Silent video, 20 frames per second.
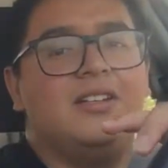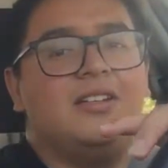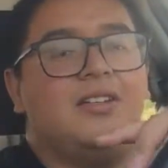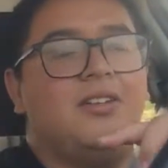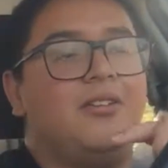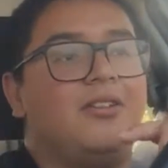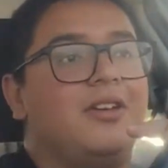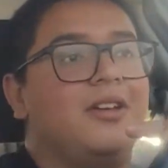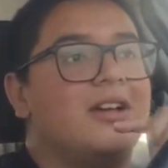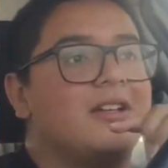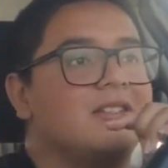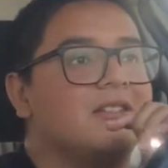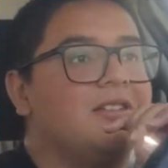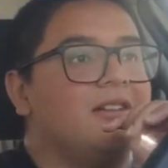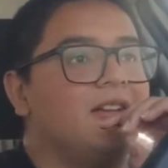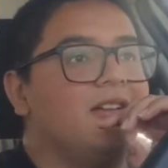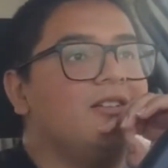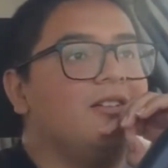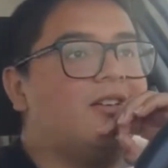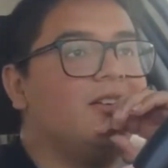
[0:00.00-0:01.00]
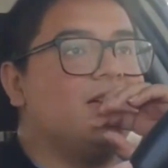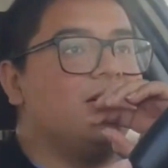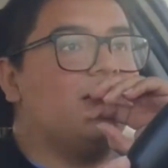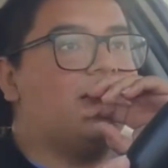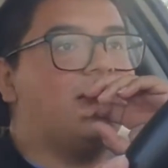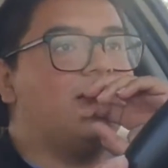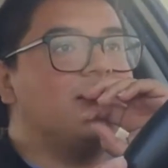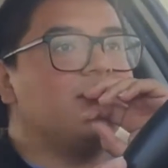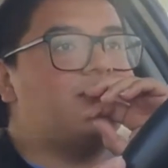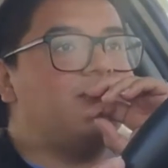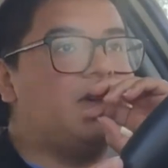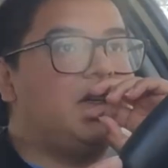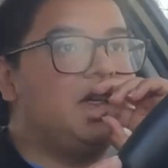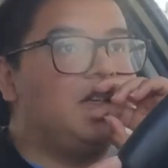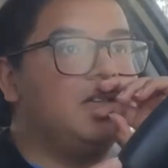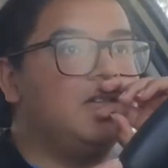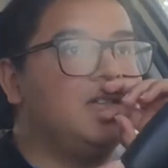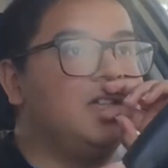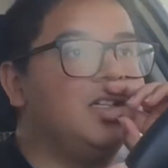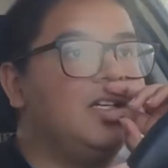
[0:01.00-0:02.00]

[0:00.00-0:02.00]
tell you guys later on in this video.